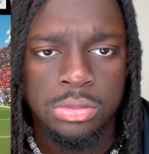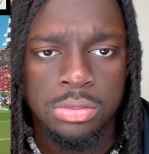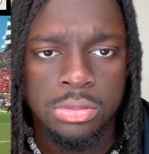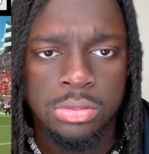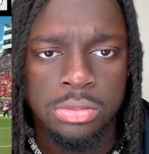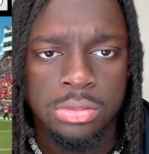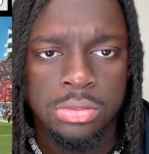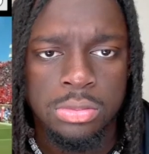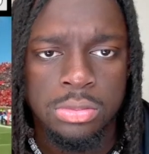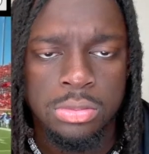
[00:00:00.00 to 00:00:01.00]

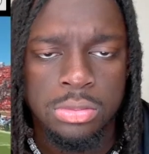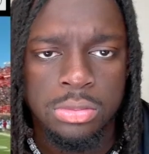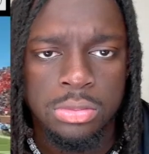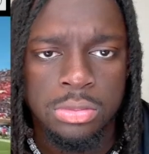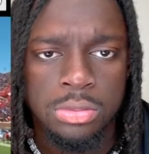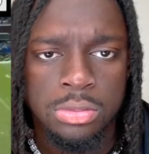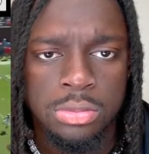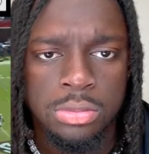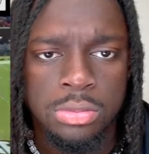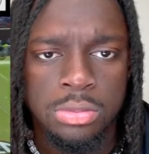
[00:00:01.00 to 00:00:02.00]
Nobody speaks.